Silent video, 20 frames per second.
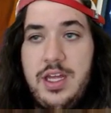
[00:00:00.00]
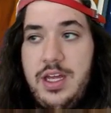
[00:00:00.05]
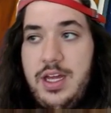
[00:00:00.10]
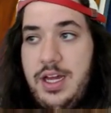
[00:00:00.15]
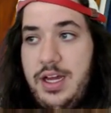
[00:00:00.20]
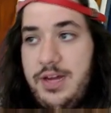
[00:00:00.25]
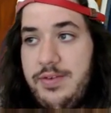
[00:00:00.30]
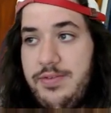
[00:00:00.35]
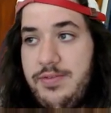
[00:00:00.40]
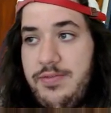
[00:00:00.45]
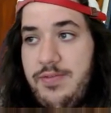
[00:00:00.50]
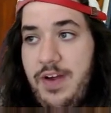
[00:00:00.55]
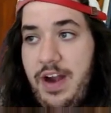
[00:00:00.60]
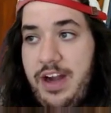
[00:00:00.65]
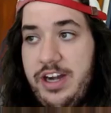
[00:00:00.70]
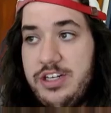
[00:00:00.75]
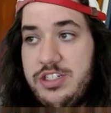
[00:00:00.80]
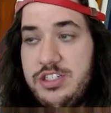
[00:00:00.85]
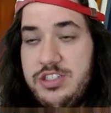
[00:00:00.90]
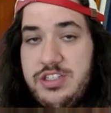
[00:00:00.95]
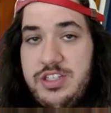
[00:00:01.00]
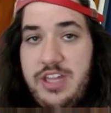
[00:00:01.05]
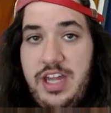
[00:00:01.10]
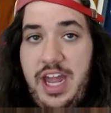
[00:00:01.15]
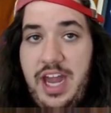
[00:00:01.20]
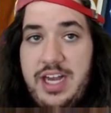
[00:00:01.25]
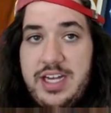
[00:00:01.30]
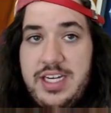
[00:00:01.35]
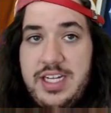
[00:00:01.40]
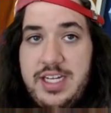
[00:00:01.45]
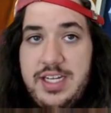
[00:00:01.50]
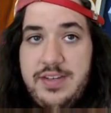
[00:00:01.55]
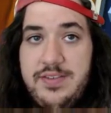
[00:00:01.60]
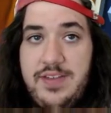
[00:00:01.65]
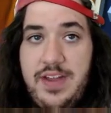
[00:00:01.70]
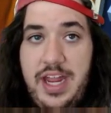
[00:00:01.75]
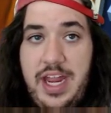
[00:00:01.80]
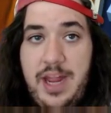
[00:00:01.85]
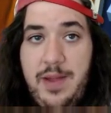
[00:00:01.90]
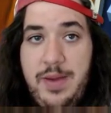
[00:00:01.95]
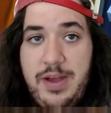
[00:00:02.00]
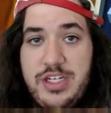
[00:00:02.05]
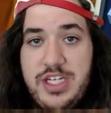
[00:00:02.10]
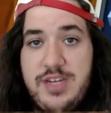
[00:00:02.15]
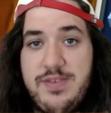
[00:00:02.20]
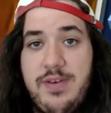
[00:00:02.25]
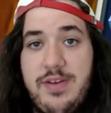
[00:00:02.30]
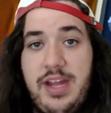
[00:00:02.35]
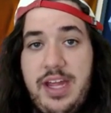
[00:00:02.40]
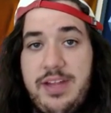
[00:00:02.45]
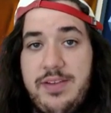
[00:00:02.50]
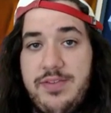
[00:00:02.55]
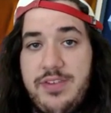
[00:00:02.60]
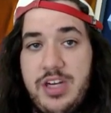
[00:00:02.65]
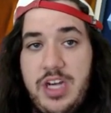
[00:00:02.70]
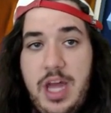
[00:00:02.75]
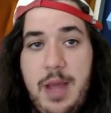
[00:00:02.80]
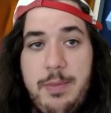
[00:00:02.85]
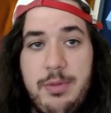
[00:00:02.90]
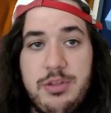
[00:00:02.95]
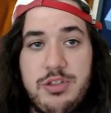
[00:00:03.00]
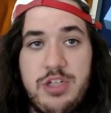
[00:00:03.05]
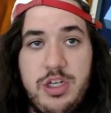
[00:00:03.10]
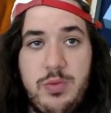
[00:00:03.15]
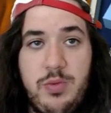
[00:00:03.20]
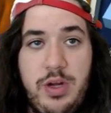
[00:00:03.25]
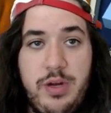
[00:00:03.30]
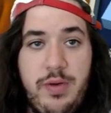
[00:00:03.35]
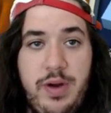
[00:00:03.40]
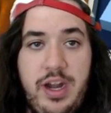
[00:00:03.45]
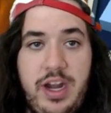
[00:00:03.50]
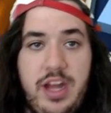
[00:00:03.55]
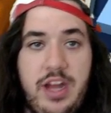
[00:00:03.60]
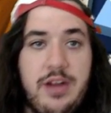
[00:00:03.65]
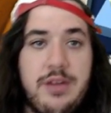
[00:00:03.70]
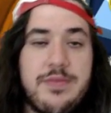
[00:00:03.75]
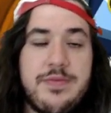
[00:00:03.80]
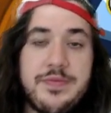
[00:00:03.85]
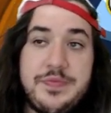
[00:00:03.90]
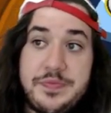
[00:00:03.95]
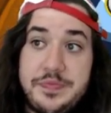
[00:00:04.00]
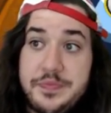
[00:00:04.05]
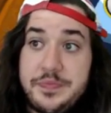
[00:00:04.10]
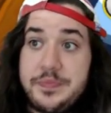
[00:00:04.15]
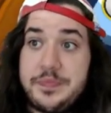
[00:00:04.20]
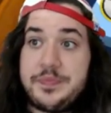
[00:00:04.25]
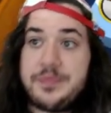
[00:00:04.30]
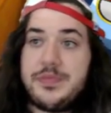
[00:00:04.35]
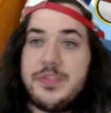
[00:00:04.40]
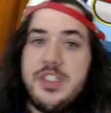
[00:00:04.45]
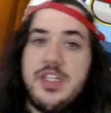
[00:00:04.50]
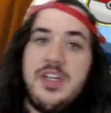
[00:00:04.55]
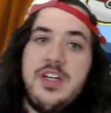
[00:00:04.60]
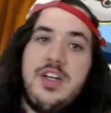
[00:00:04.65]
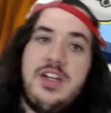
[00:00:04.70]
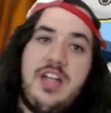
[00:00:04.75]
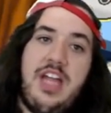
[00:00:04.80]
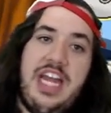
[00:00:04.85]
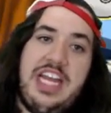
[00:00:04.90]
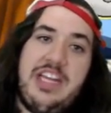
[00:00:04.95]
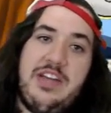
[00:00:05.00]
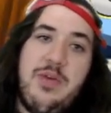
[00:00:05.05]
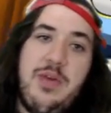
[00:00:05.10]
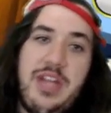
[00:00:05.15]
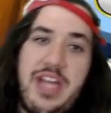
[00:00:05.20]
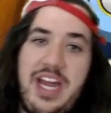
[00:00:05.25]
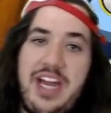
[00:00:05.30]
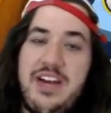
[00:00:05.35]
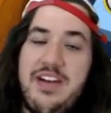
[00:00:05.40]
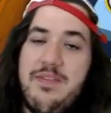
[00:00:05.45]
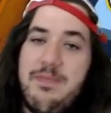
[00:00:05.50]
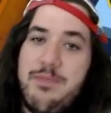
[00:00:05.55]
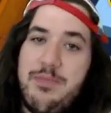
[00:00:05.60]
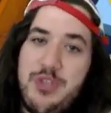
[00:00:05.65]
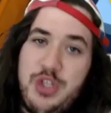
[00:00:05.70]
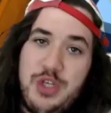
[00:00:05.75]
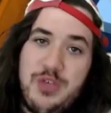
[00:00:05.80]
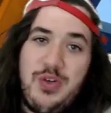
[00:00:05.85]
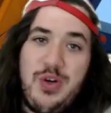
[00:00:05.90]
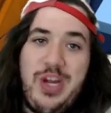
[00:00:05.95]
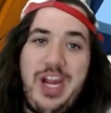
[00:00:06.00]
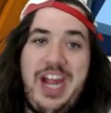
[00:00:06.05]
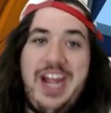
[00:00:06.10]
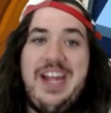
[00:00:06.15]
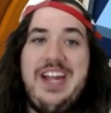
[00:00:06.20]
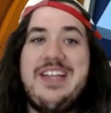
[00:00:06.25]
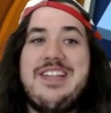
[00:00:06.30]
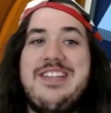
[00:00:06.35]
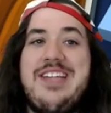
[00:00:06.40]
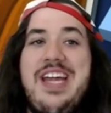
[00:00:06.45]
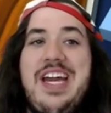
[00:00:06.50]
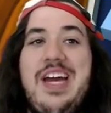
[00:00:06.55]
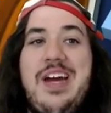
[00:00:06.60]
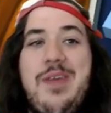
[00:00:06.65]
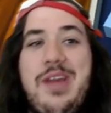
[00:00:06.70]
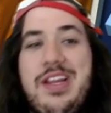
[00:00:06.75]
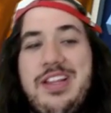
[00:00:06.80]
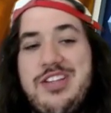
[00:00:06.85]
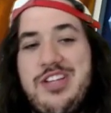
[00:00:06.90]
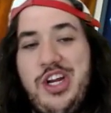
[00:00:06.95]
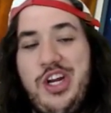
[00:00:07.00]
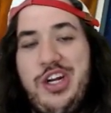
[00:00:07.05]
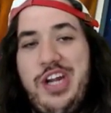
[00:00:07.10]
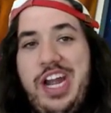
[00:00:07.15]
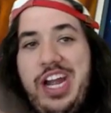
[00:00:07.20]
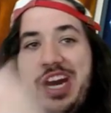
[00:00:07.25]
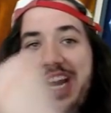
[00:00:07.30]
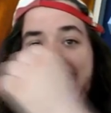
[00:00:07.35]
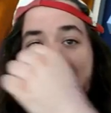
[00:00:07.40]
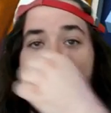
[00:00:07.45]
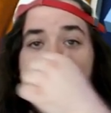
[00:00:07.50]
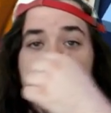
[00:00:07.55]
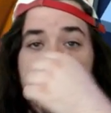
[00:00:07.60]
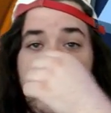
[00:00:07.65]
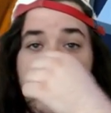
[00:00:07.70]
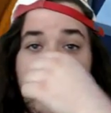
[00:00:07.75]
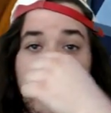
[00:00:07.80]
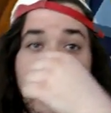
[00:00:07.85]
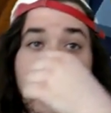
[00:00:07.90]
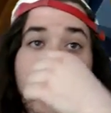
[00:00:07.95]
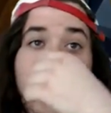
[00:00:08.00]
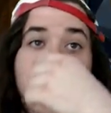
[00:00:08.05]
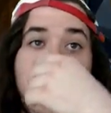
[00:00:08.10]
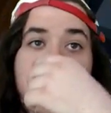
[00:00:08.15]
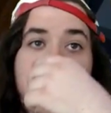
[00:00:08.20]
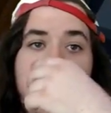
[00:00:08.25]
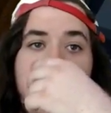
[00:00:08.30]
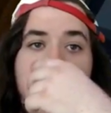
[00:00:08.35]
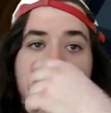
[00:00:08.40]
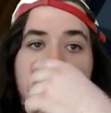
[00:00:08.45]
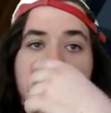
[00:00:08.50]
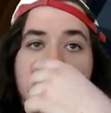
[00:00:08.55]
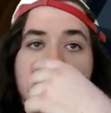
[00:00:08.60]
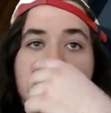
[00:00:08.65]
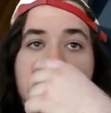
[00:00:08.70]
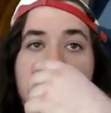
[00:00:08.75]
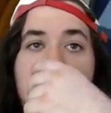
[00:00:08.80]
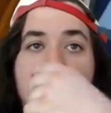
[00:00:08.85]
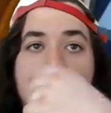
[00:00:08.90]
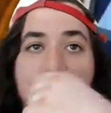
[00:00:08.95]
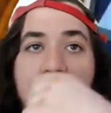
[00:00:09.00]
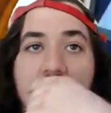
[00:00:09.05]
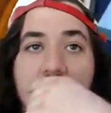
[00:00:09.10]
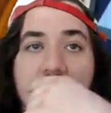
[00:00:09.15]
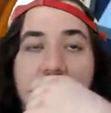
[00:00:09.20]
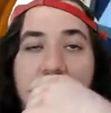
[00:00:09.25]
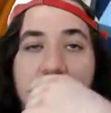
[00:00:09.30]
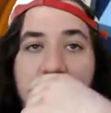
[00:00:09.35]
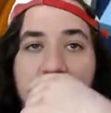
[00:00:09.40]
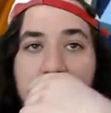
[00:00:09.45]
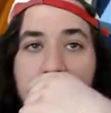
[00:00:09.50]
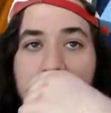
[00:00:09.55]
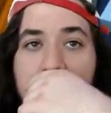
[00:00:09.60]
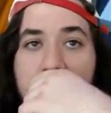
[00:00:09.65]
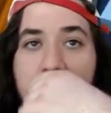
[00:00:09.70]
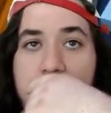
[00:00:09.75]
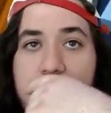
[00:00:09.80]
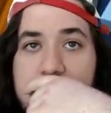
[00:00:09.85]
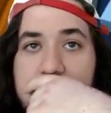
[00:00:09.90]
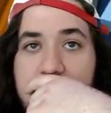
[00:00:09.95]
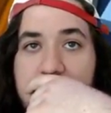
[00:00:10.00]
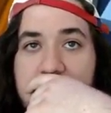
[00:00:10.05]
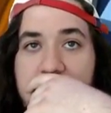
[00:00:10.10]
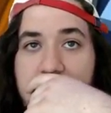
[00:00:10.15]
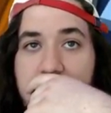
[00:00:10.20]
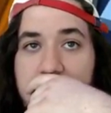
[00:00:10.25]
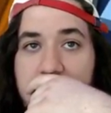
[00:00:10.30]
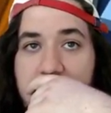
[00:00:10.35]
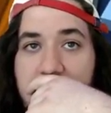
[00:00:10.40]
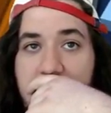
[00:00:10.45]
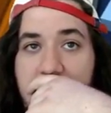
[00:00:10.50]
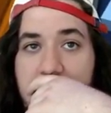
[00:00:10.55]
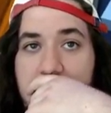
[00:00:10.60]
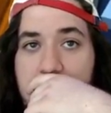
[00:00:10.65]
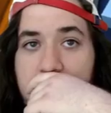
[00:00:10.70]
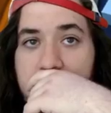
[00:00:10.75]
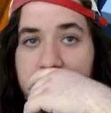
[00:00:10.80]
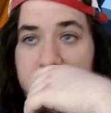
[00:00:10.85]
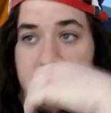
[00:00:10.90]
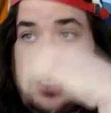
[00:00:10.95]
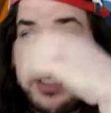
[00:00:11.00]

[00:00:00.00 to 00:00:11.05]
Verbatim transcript: a Fire Energy to deactive, and we actually have a phenomenal turn 1 right now. We got 2 Volcanions down, we got the Turtonator, and we're looking good right now. The only problem is we have to deal with a Night March